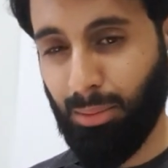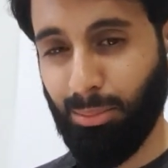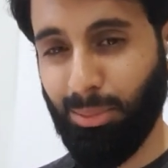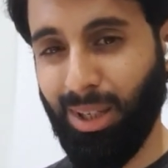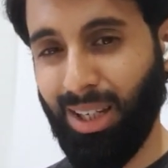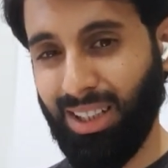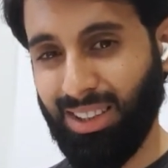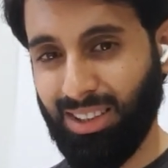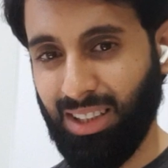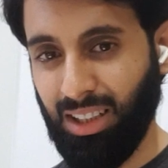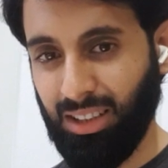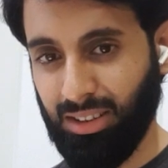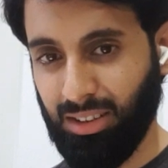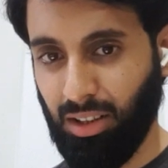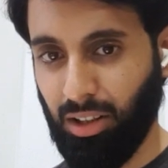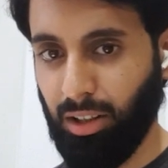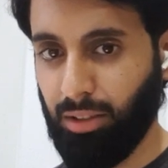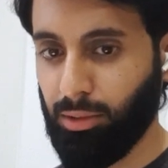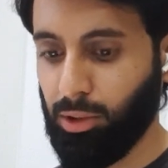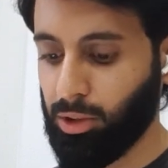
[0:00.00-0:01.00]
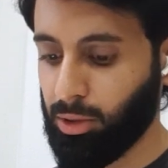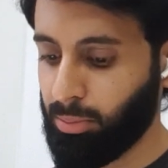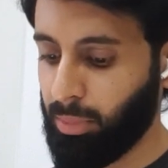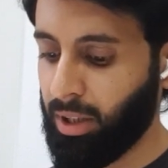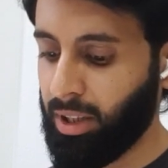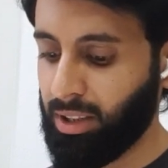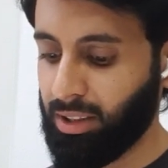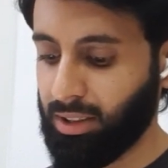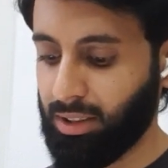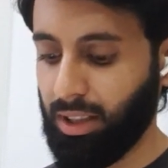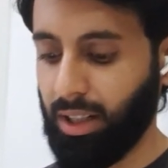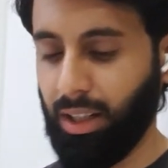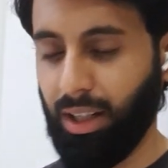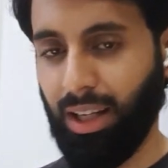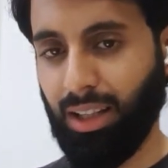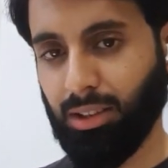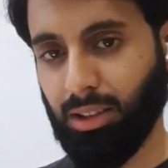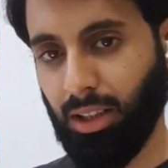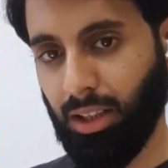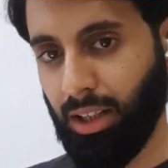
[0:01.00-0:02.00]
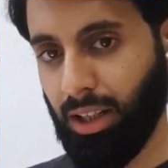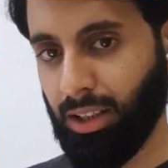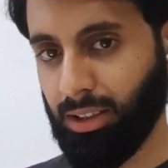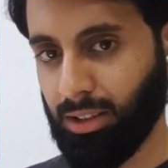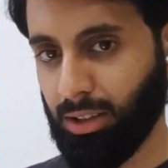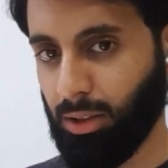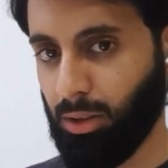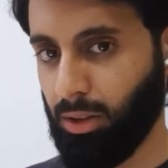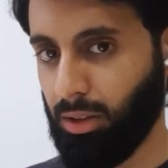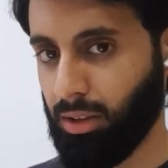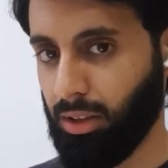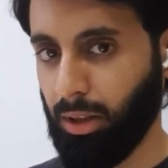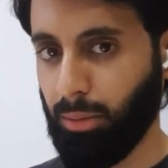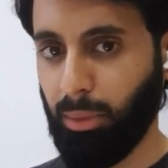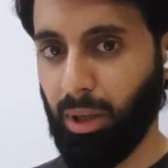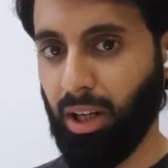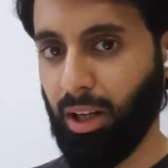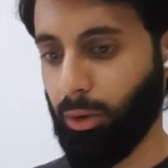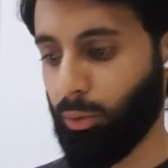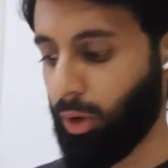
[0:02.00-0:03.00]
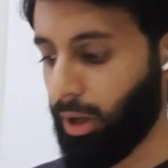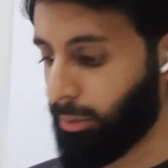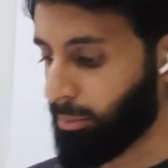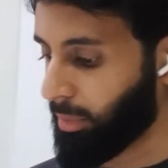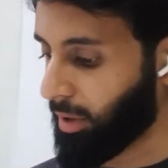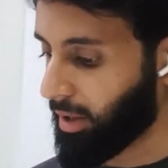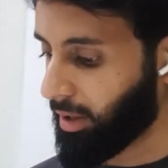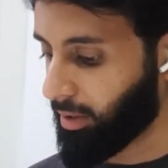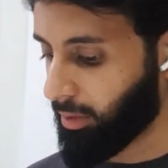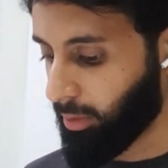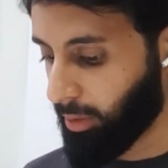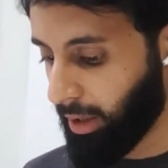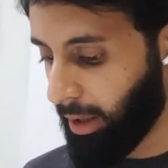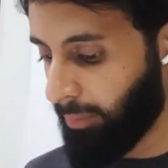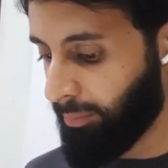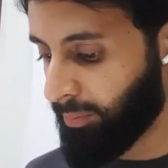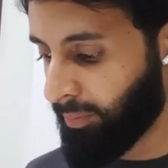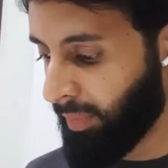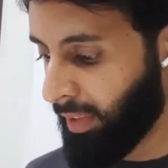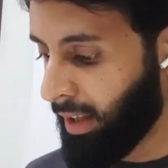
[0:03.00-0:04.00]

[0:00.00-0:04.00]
BX takes 3 of those parts and XC takes the remaining 1 part, okay?